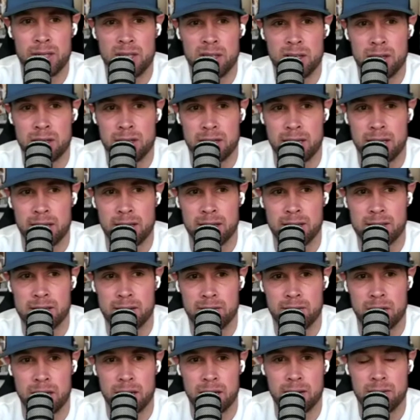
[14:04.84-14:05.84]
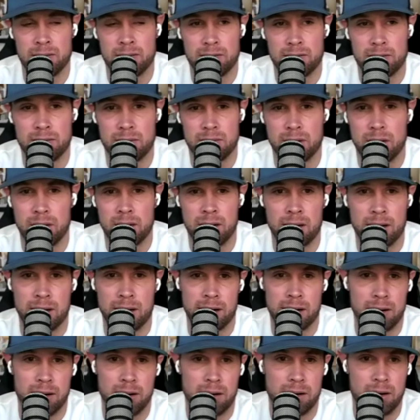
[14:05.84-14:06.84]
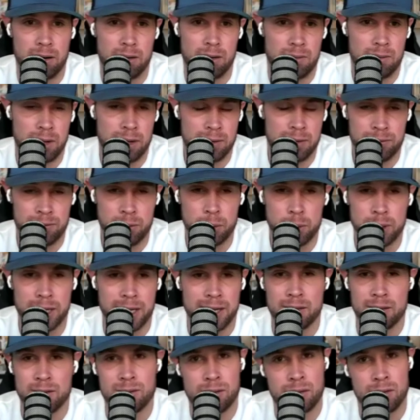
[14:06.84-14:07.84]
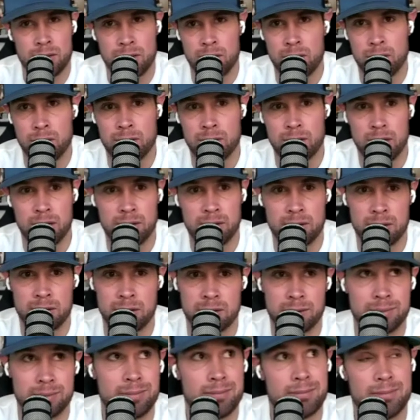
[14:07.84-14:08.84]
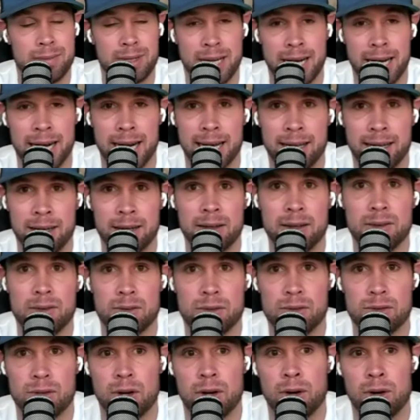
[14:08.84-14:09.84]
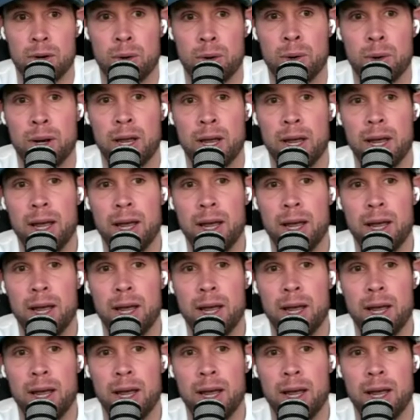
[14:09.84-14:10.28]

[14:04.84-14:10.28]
young kids. I've got, uh, uh I have four kids and they're all under nine. So